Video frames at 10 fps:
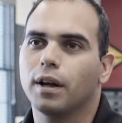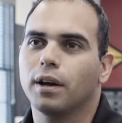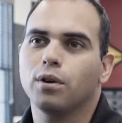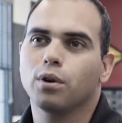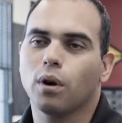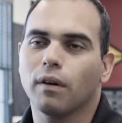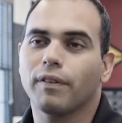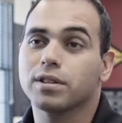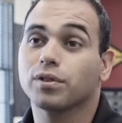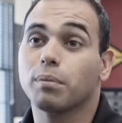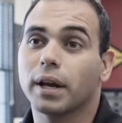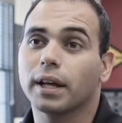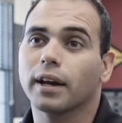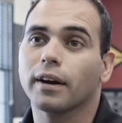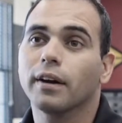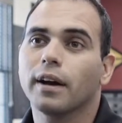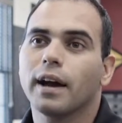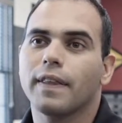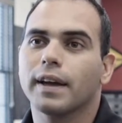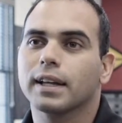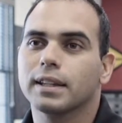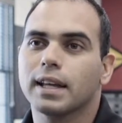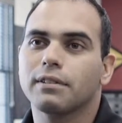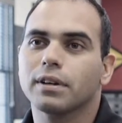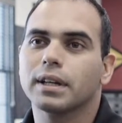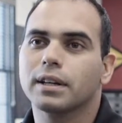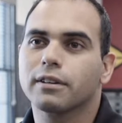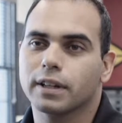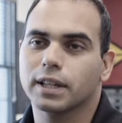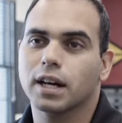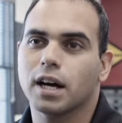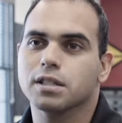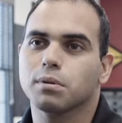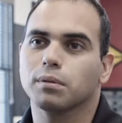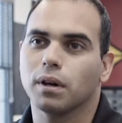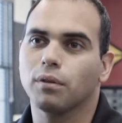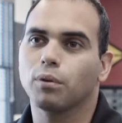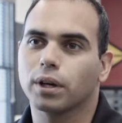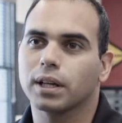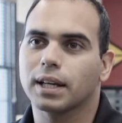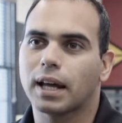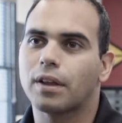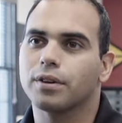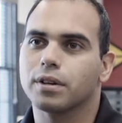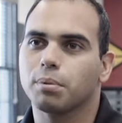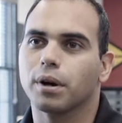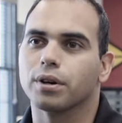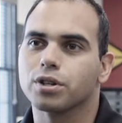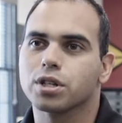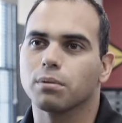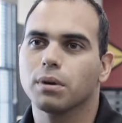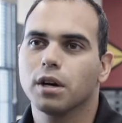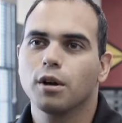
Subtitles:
who qualifies for Medicare, and they really grit the concept of working together in a partnership.